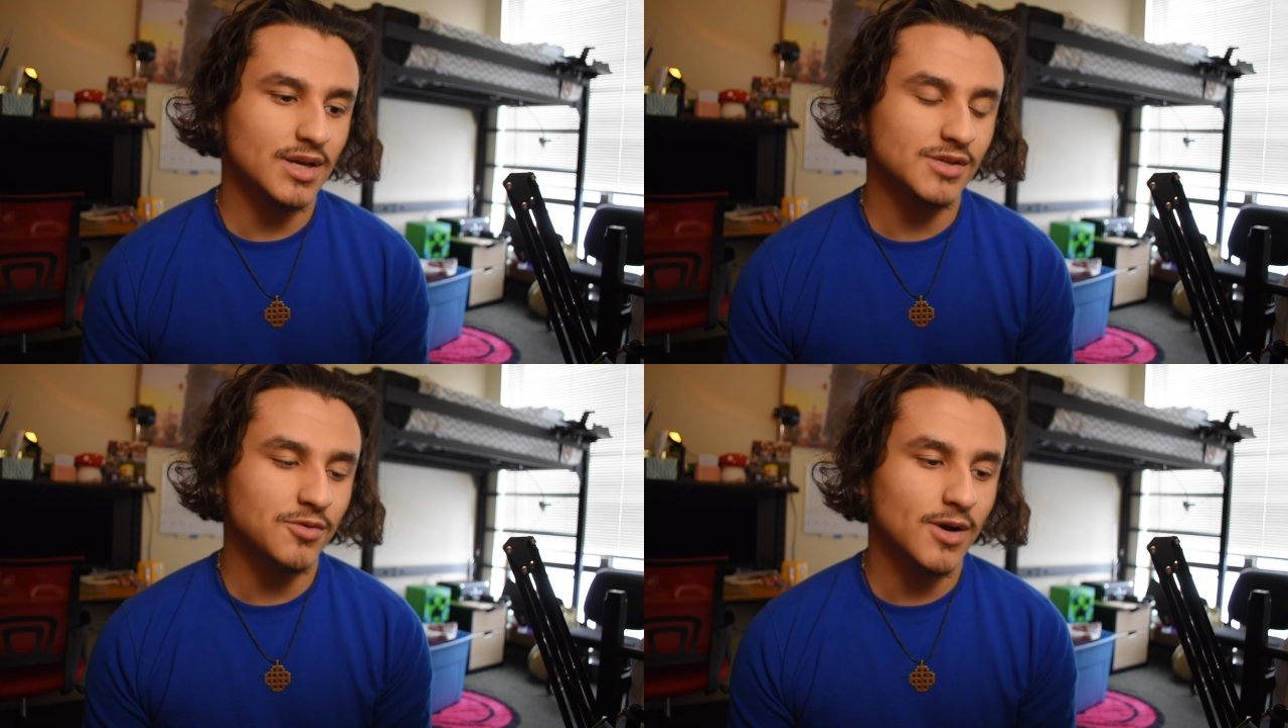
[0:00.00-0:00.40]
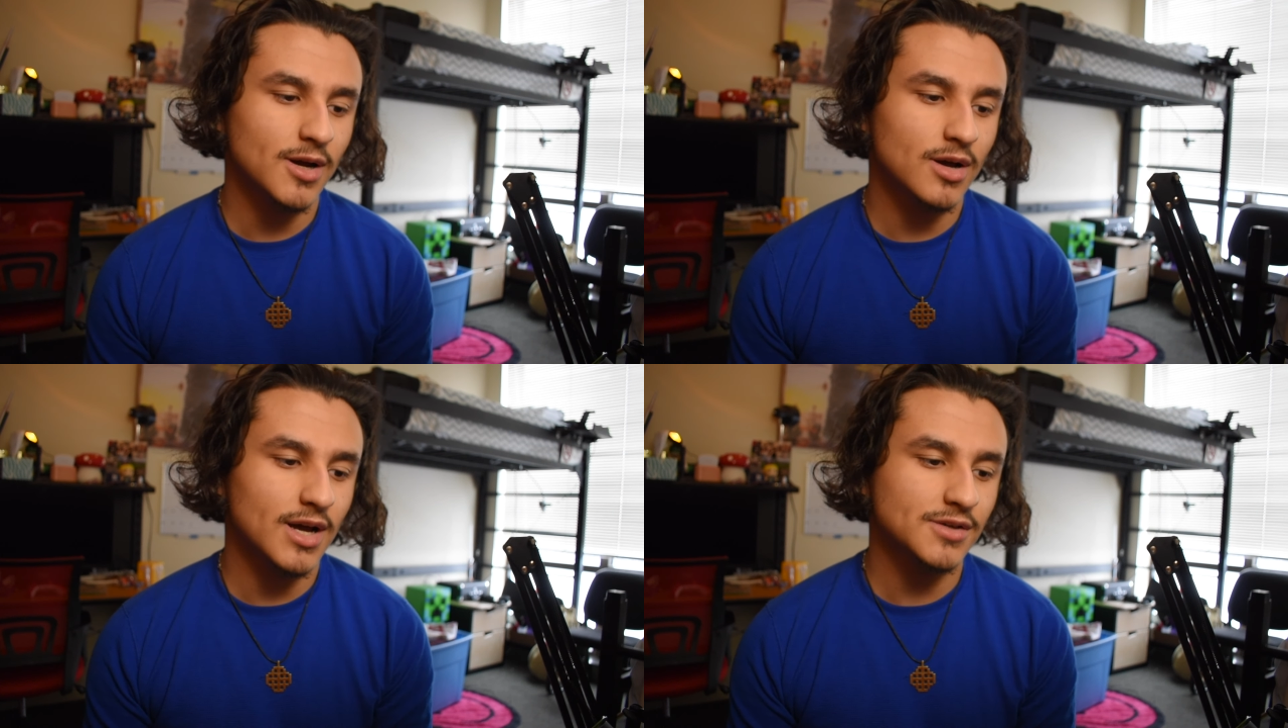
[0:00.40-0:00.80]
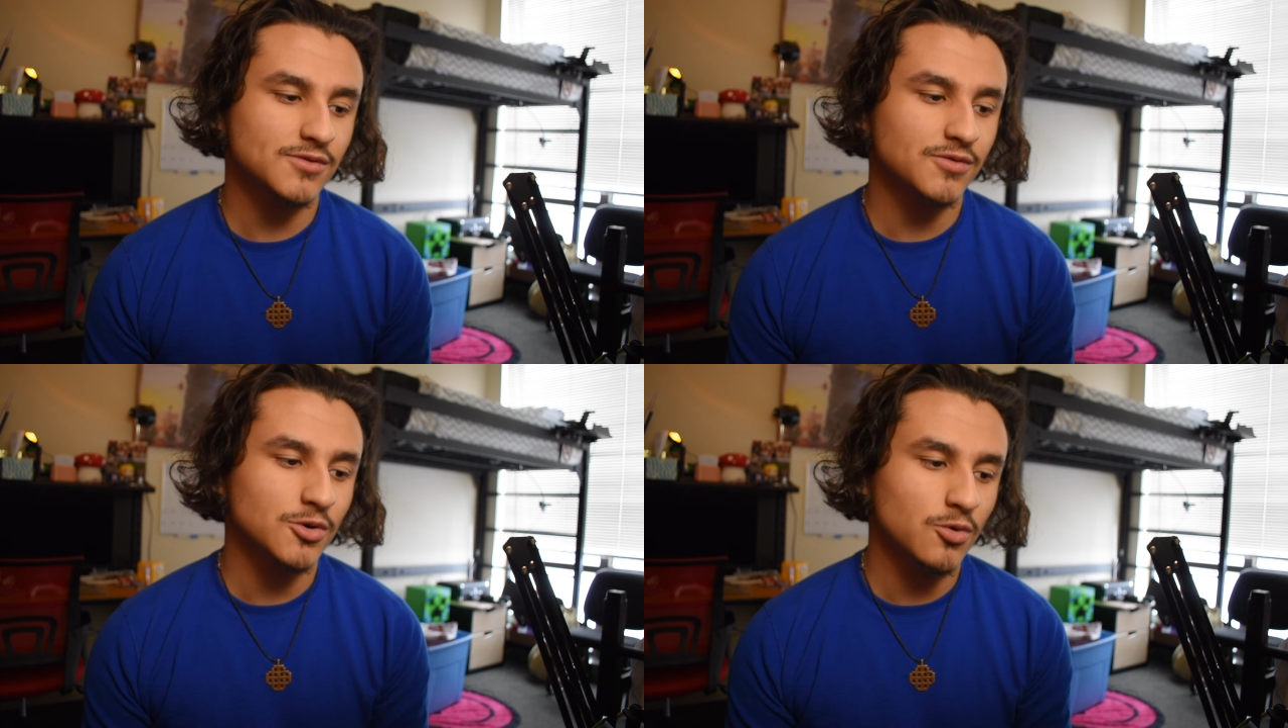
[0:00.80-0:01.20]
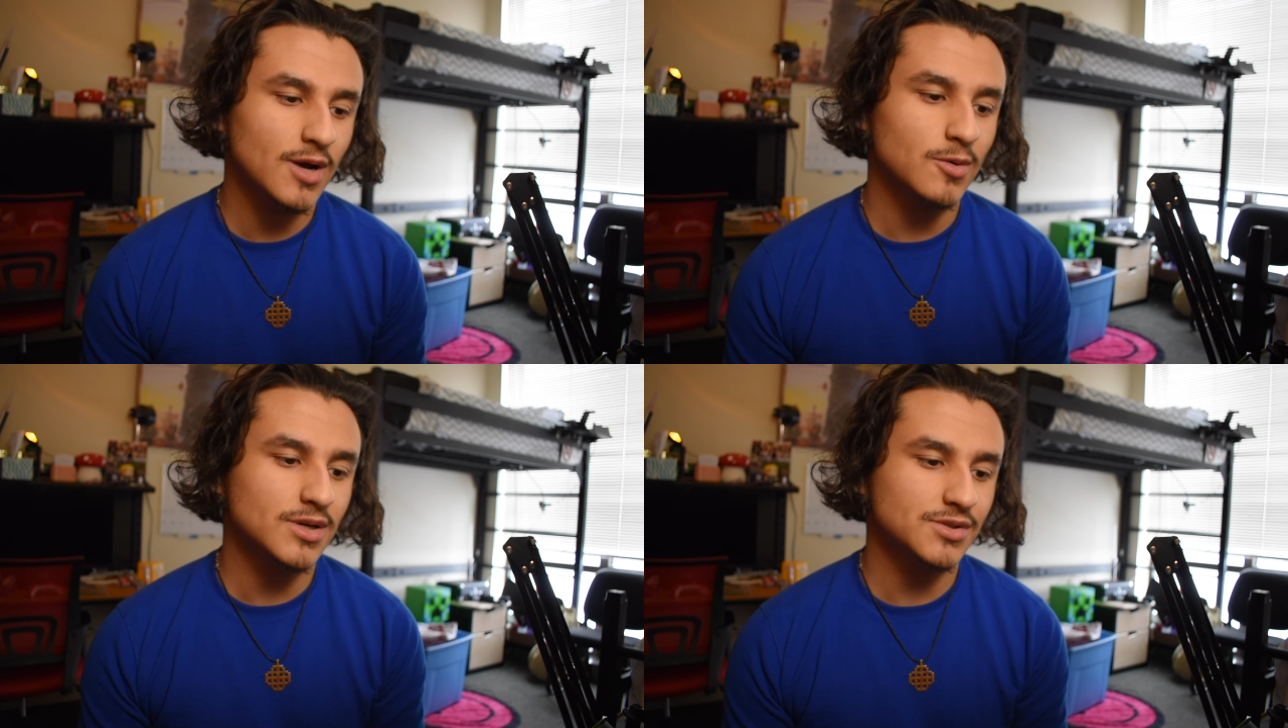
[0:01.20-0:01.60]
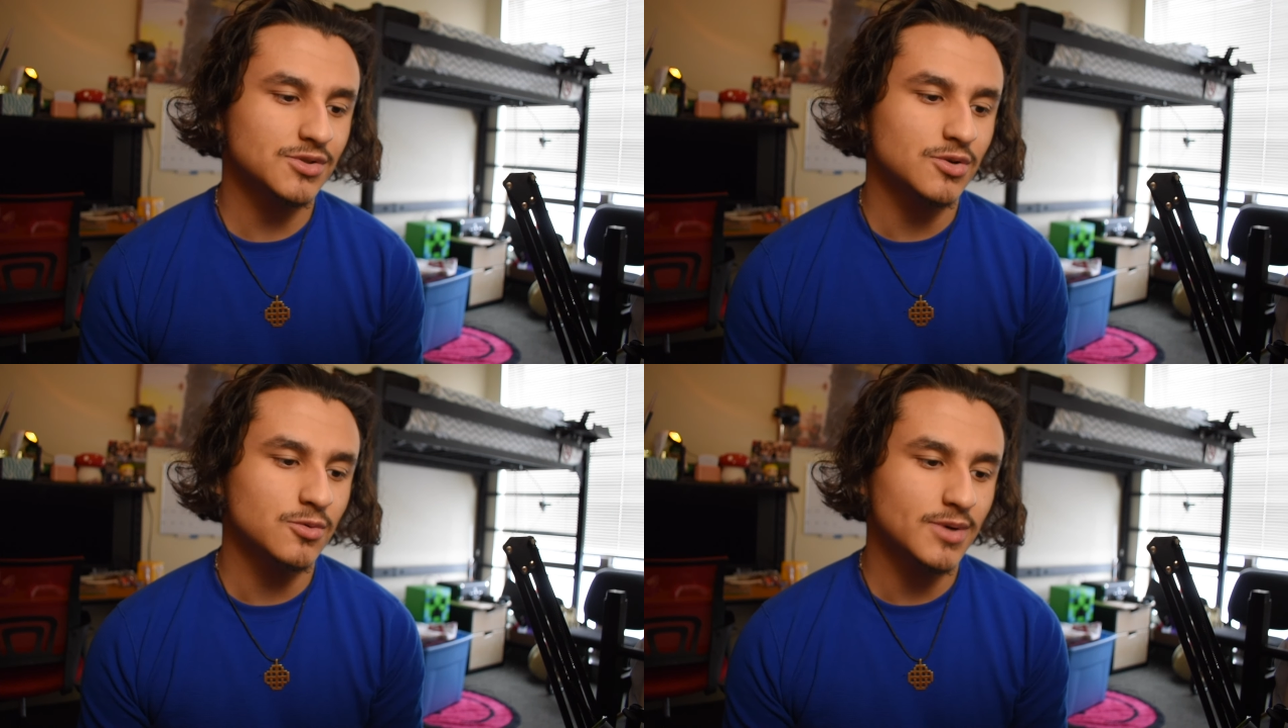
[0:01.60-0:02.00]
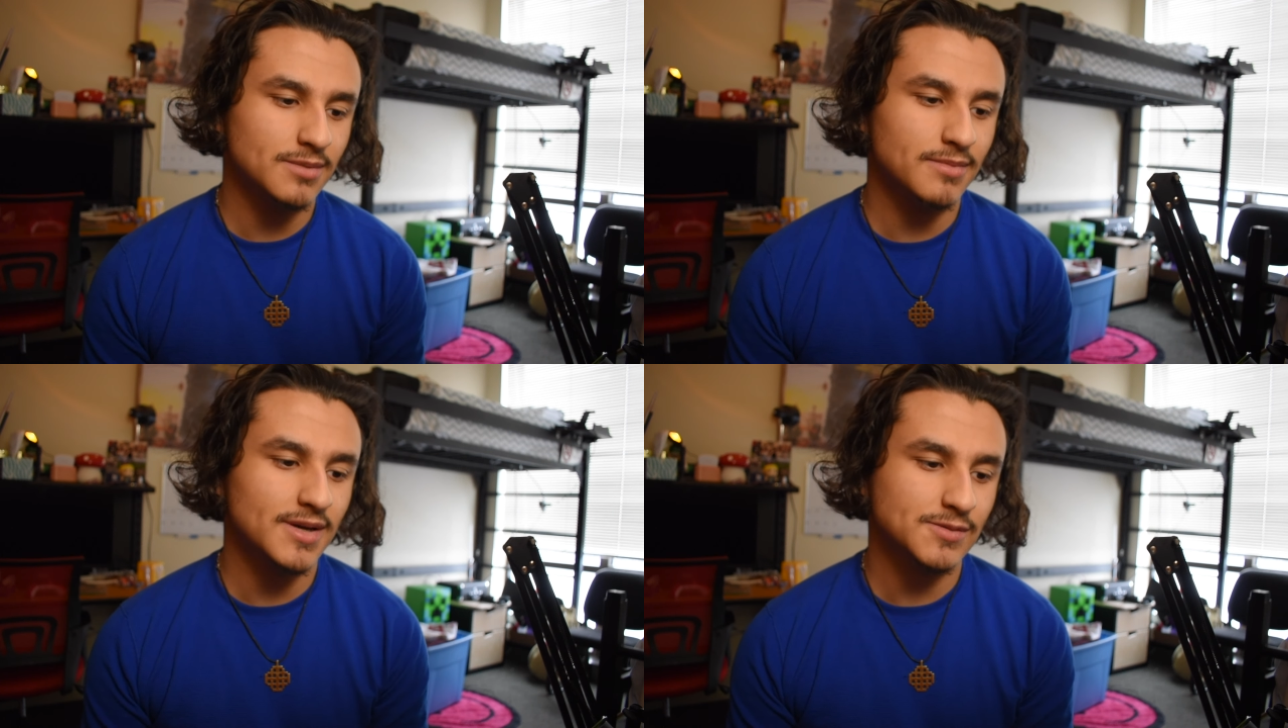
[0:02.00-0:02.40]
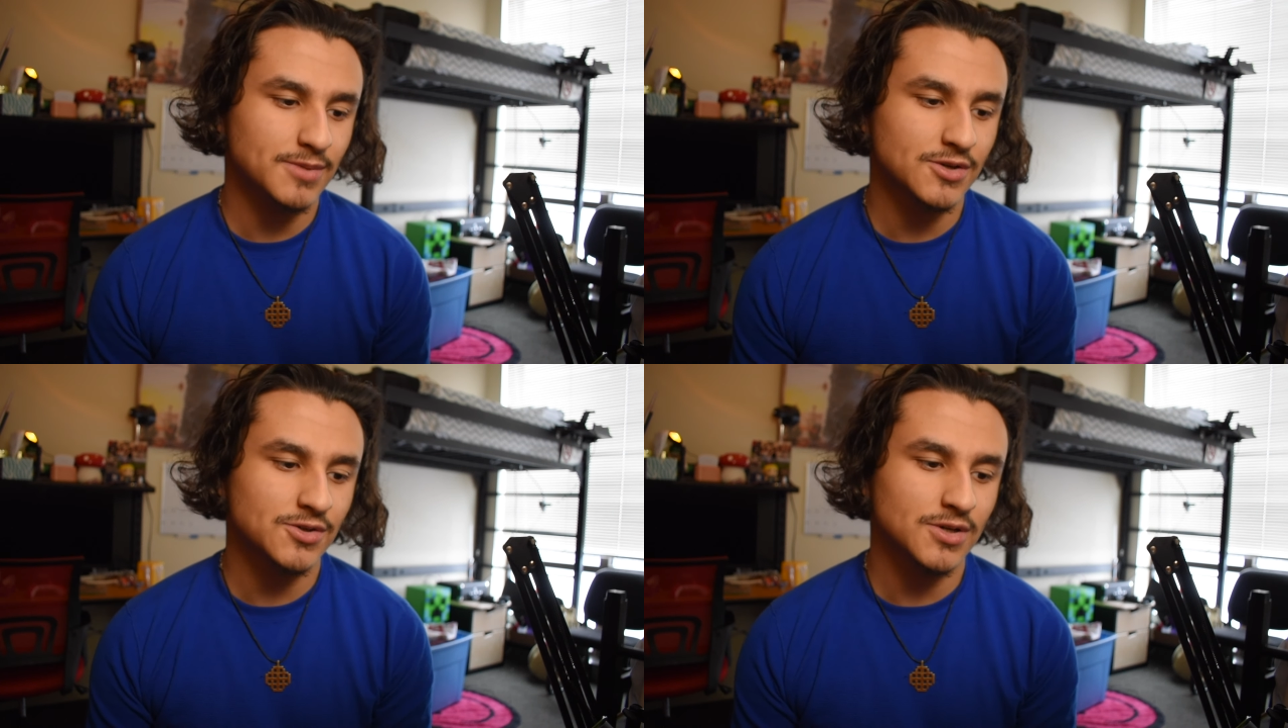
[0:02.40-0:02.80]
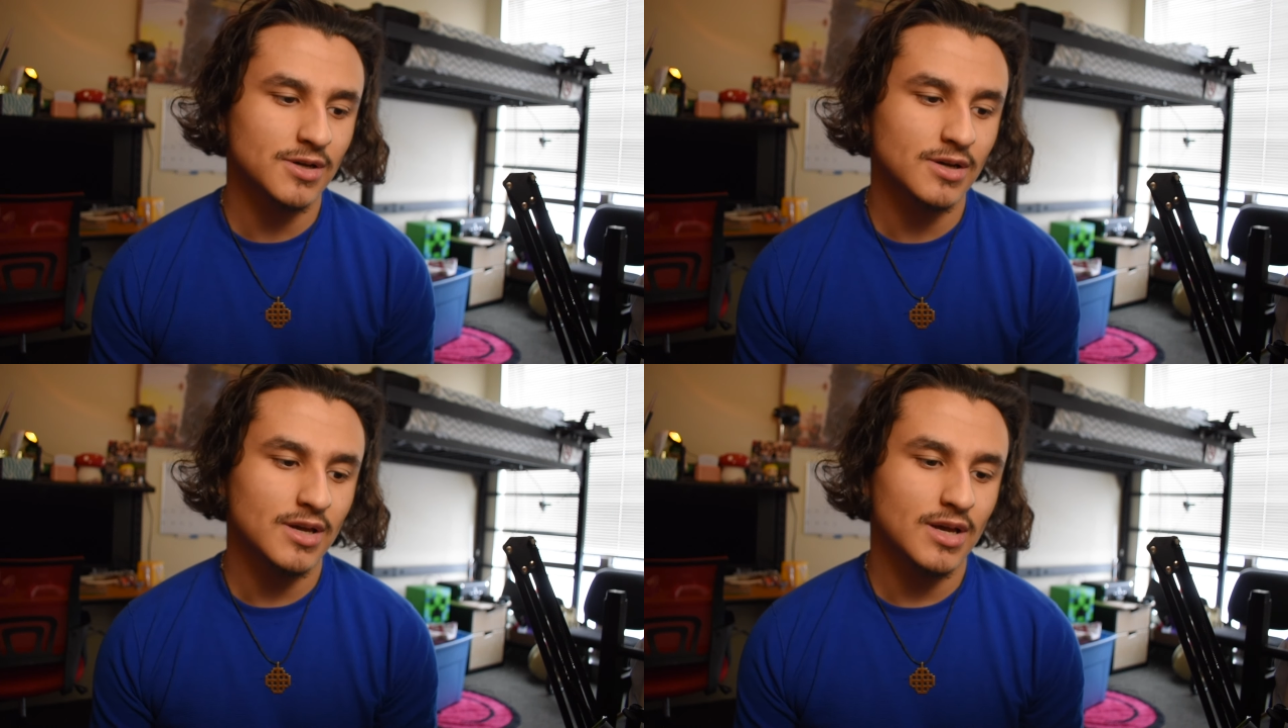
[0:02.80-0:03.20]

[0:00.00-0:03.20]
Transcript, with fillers: as for as for who I want to win Best Picture,